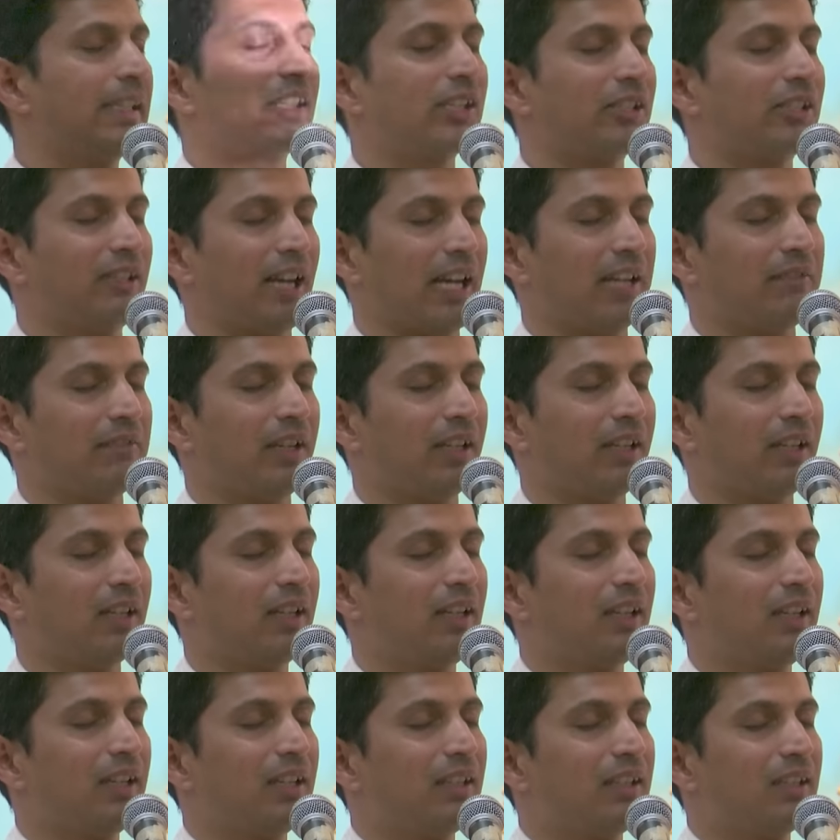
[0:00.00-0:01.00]
this
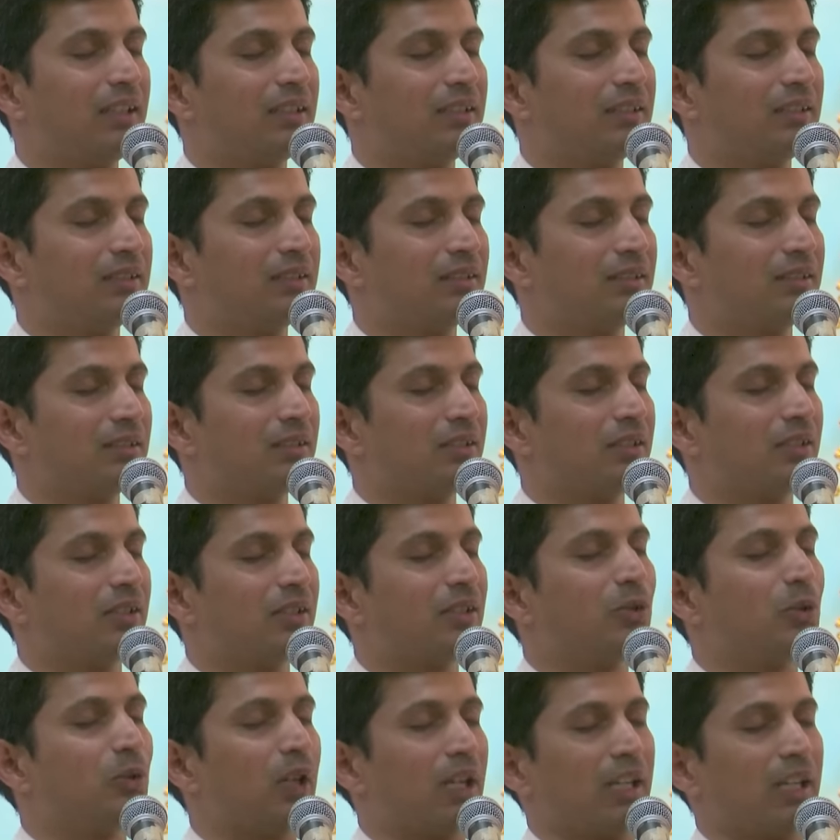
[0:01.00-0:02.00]
striving,
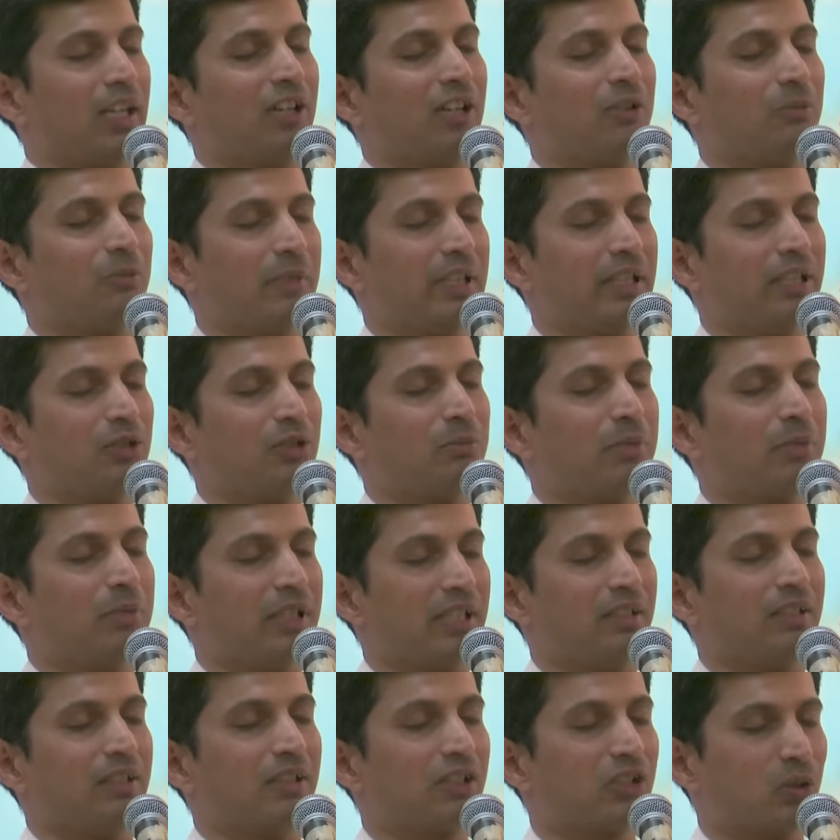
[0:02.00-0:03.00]
you allow me to
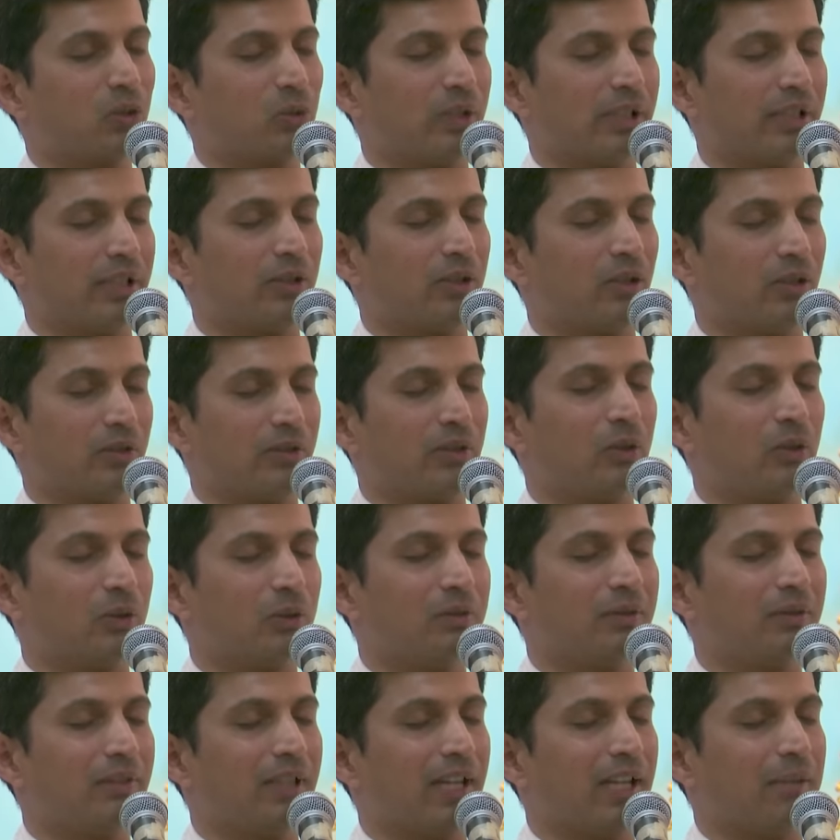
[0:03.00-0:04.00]
be a student of
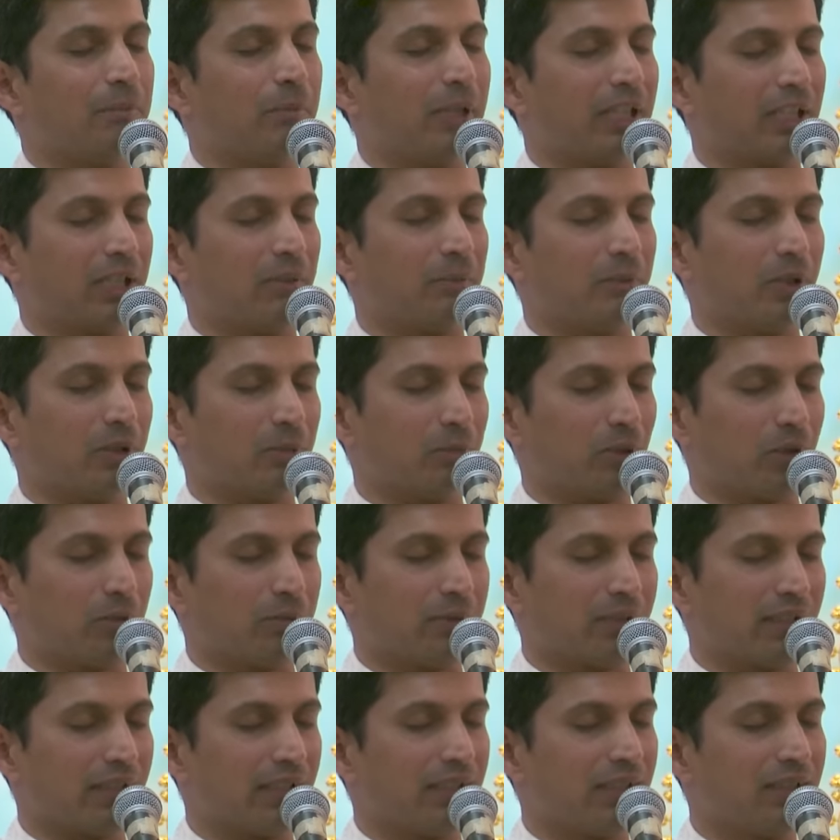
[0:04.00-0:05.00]
you and become your
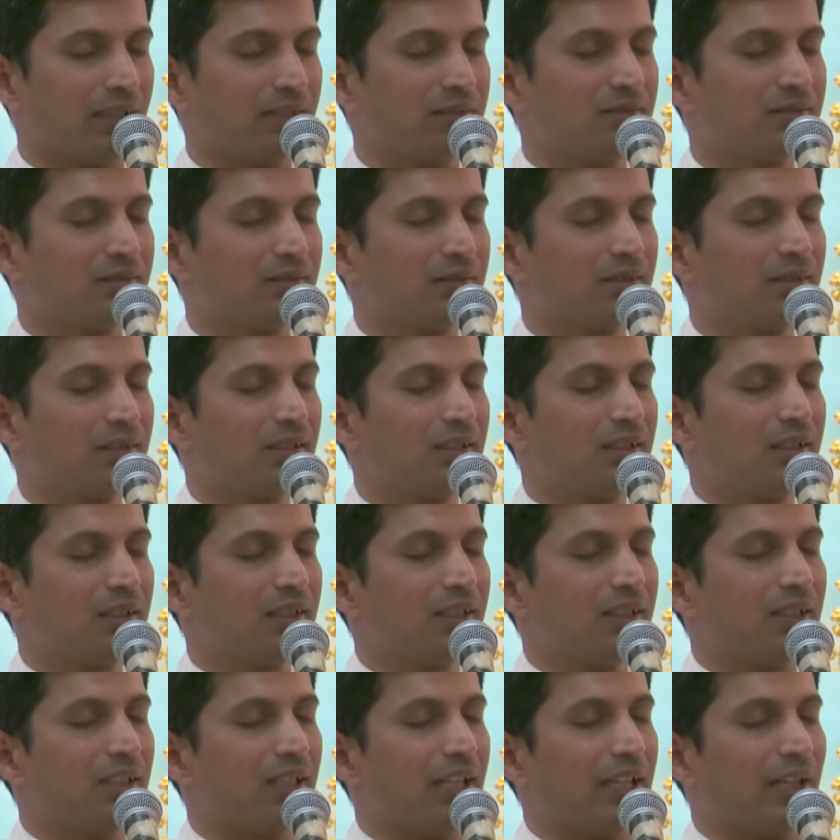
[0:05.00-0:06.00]
property.
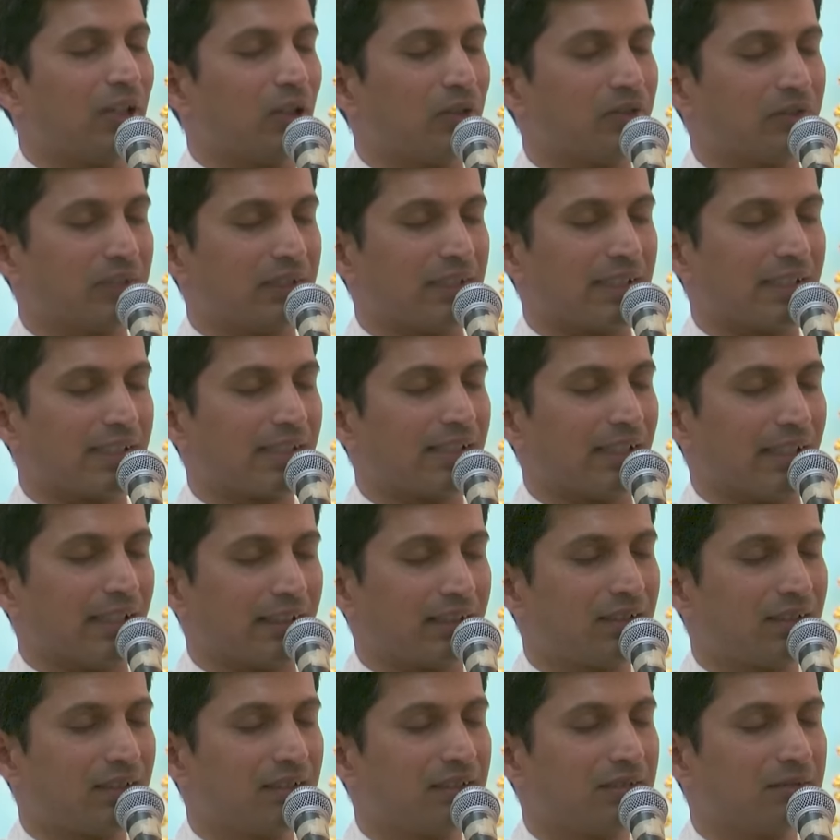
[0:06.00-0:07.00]
I offer this
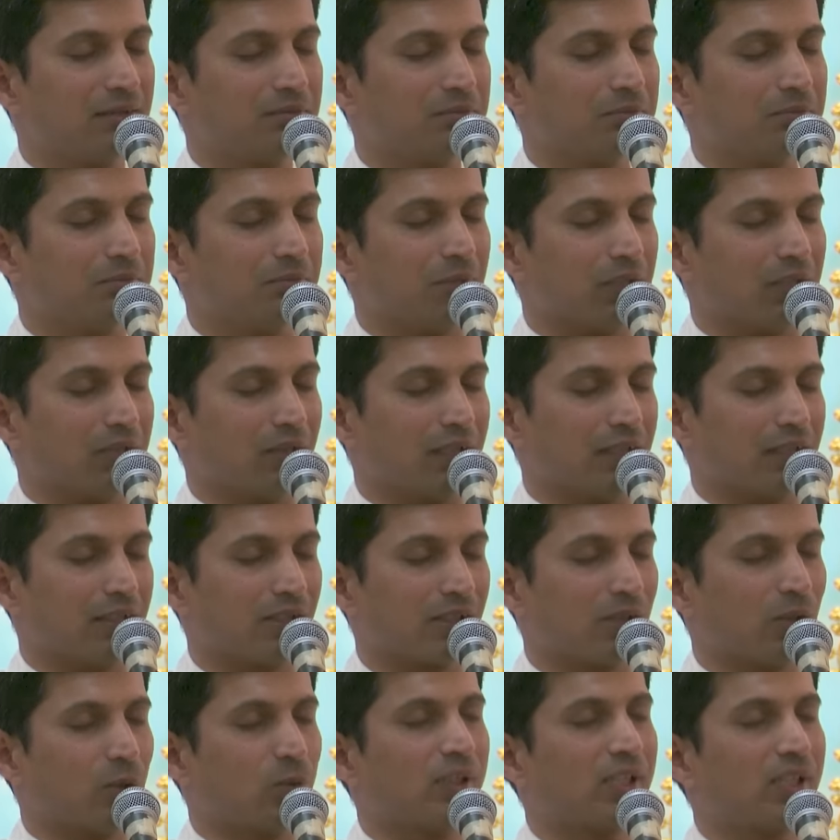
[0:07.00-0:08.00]
at
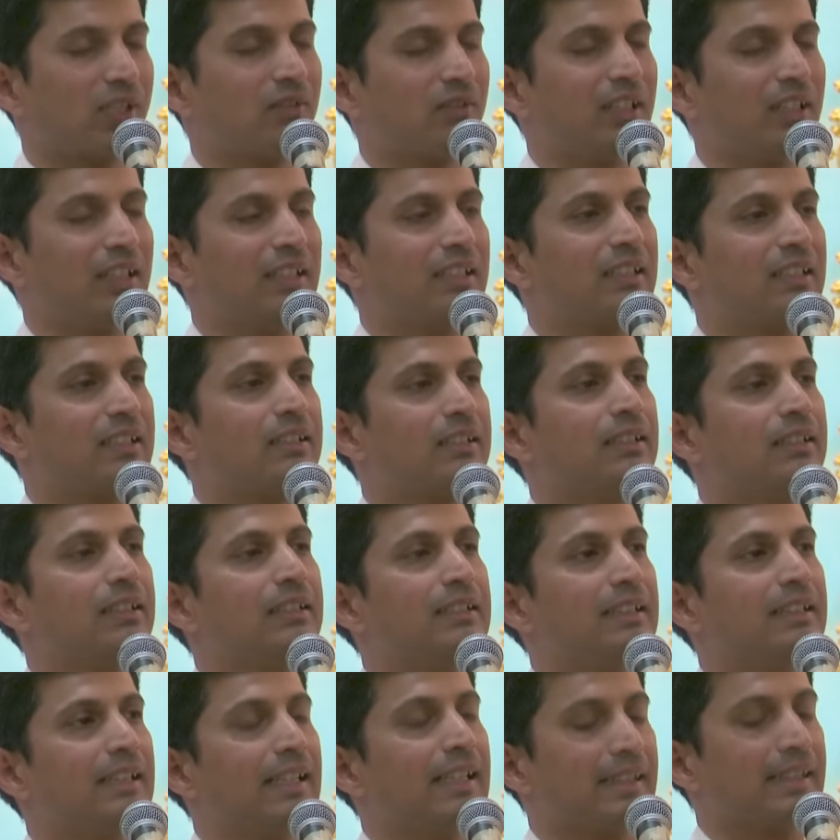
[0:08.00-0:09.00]
Bhagwan's lotus feet.
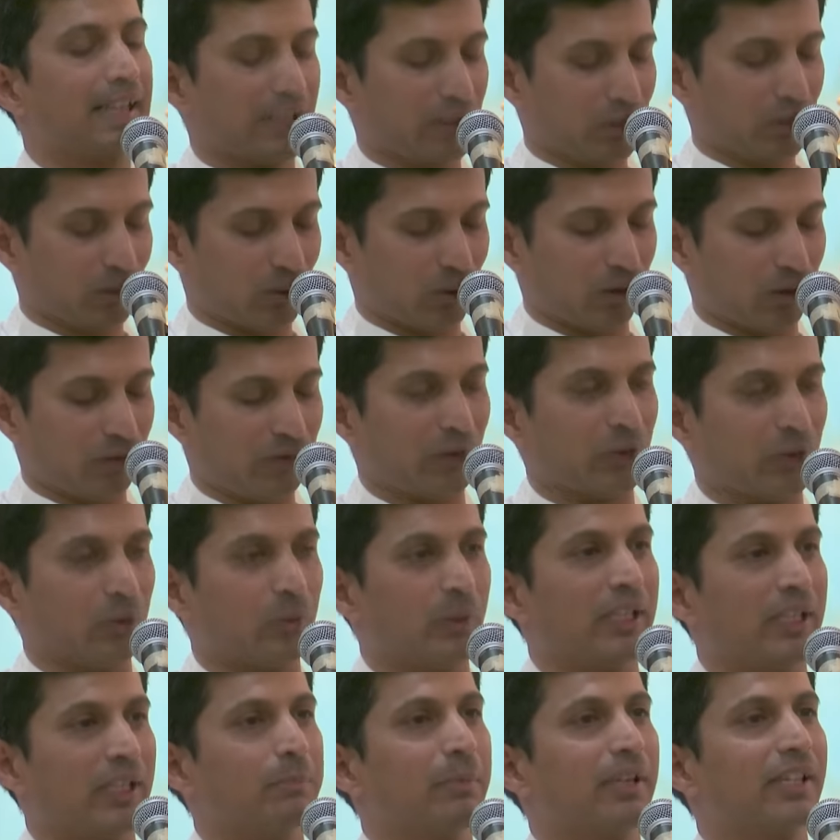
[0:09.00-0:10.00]
I thank you all for your
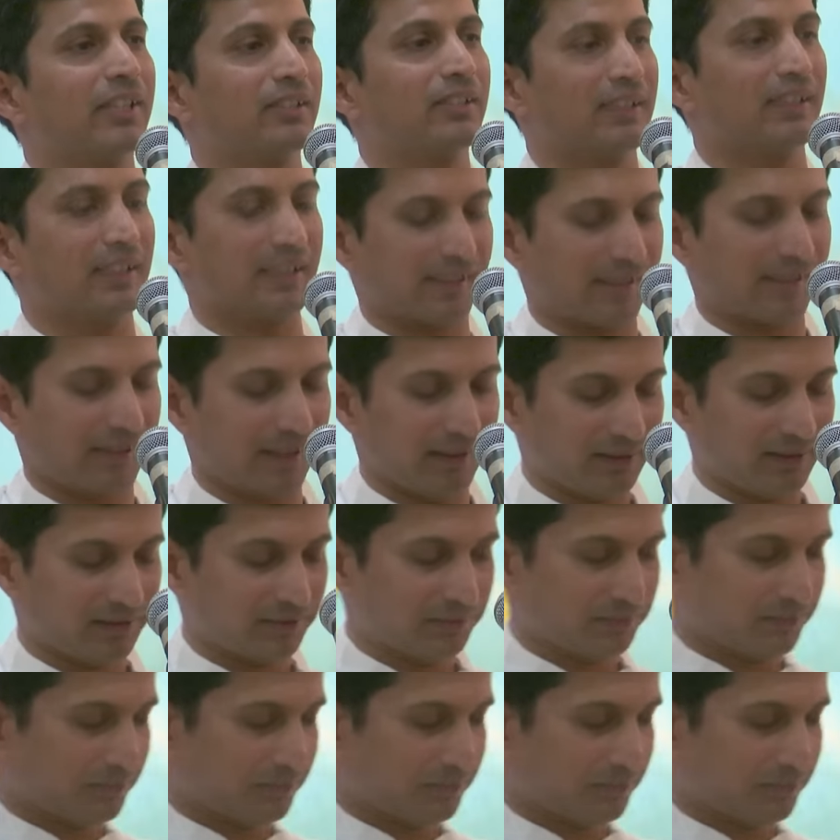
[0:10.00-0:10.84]
very patient listening.